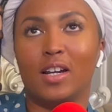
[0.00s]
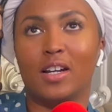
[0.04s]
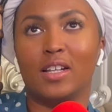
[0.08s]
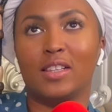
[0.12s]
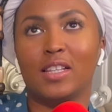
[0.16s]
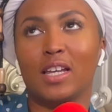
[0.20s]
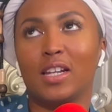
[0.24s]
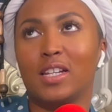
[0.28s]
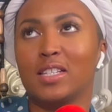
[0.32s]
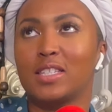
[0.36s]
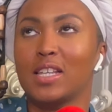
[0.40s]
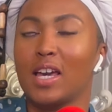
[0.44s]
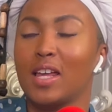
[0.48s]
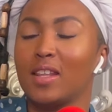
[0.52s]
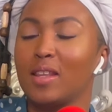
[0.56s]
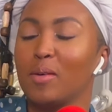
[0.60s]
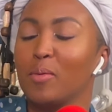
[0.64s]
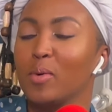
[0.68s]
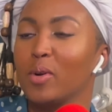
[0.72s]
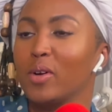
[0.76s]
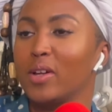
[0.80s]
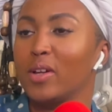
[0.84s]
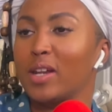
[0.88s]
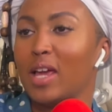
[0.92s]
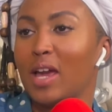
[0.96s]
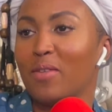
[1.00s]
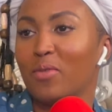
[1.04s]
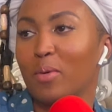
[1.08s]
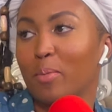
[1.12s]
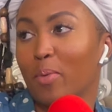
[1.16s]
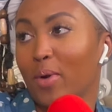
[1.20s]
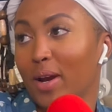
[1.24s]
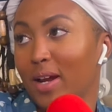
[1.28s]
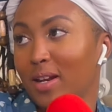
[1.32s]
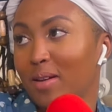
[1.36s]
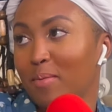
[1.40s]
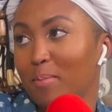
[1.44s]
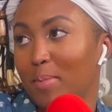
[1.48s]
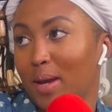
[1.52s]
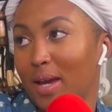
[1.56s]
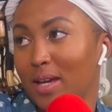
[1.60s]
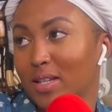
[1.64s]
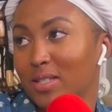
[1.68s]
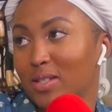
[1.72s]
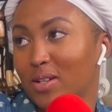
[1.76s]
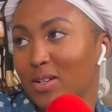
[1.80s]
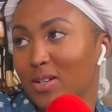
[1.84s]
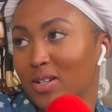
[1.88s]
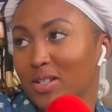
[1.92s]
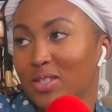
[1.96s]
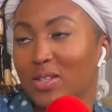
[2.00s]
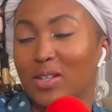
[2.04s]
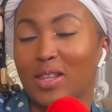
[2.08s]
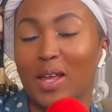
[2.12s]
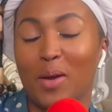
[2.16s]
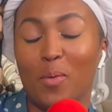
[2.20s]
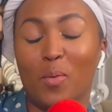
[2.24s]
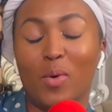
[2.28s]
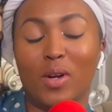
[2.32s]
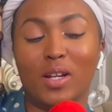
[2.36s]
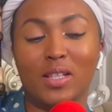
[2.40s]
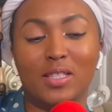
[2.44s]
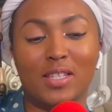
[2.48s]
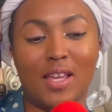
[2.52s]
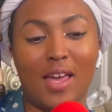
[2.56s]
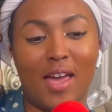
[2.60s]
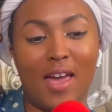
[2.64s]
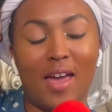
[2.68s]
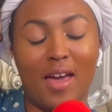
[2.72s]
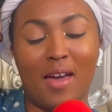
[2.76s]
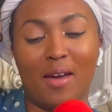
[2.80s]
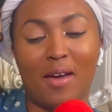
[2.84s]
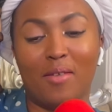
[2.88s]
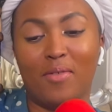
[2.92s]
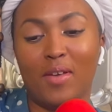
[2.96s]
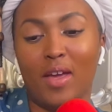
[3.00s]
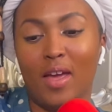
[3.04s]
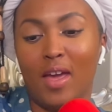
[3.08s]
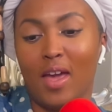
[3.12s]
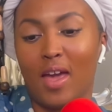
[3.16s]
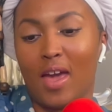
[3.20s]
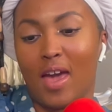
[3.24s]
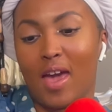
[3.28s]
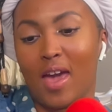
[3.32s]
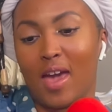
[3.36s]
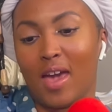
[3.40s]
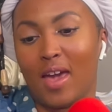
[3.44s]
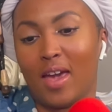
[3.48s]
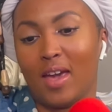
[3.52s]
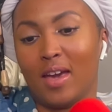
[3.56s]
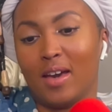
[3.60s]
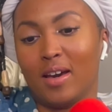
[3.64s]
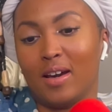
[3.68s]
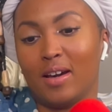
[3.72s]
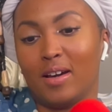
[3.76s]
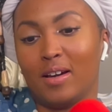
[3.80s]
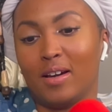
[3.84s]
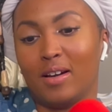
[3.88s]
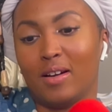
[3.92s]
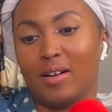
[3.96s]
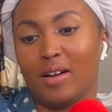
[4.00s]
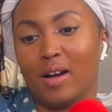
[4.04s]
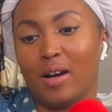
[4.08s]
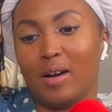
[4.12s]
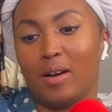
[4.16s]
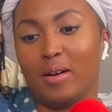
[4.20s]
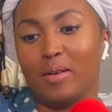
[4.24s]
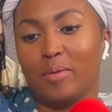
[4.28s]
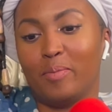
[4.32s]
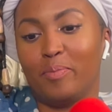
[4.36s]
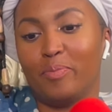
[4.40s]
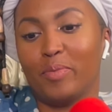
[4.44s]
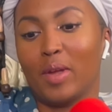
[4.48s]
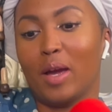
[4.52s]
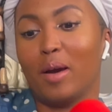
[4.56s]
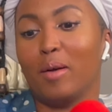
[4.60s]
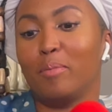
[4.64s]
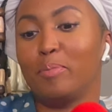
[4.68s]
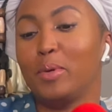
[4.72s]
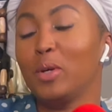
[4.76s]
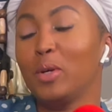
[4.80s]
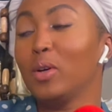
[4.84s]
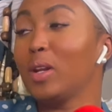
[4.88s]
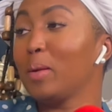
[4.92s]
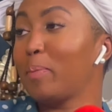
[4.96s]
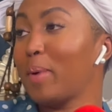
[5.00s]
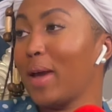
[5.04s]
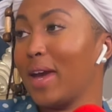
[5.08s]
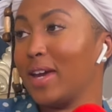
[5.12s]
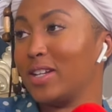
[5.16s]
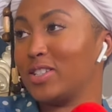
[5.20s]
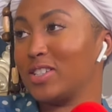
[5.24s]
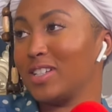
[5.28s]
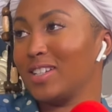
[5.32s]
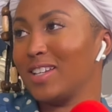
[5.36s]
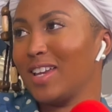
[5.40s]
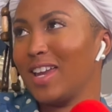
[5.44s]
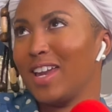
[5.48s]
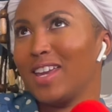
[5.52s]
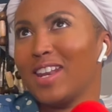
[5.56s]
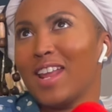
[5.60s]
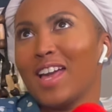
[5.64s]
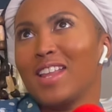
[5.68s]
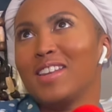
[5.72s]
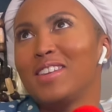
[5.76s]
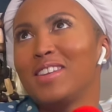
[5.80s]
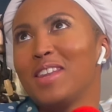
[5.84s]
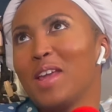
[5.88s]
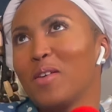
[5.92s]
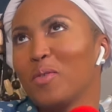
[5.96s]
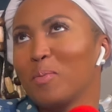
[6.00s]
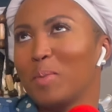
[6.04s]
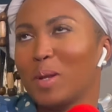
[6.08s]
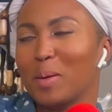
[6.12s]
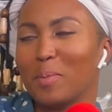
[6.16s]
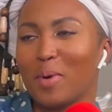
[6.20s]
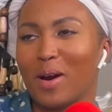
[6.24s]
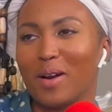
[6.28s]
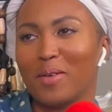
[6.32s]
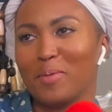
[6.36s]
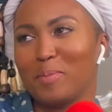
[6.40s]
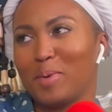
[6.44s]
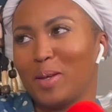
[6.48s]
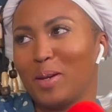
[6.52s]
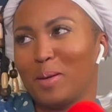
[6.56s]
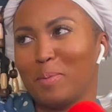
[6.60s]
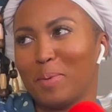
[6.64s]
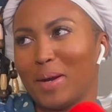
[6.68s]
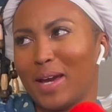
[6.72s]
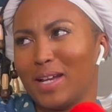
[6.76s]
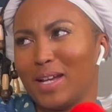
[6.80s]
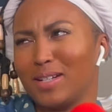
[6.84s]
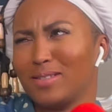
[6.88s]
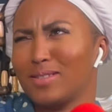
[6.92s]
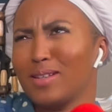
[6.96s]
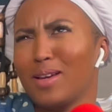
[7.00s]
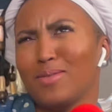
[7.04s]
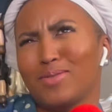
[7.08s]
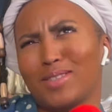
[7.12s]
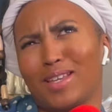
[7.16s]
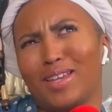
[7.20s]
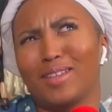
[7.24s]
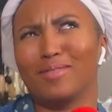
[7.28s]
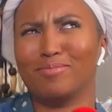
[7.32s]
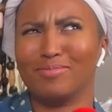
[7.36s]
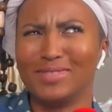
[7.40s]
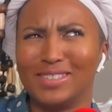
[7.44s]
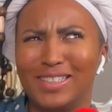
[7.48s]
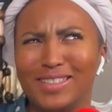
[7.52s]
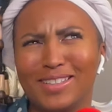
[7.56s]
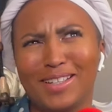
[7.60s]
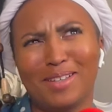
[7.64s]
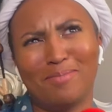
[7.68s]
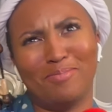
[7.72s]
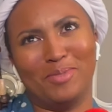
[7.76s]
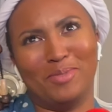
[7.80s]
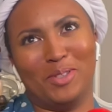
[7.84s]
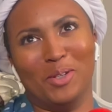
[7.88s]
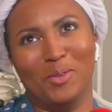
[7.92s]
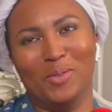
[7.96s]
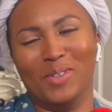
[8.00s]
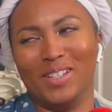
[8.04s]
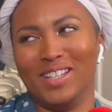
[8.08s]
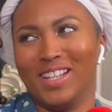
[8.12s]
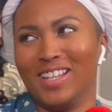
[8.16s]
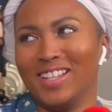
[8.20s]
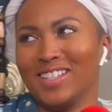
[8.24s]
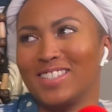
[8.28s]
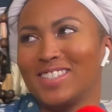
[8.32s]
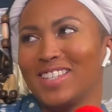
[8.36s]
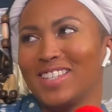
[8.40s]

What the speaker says: they decided they were going to have a brand ambassador, so they wanted to have a beauty pageant, and I'd never been a part of a beauty pageant, so I was like, I'm doing this.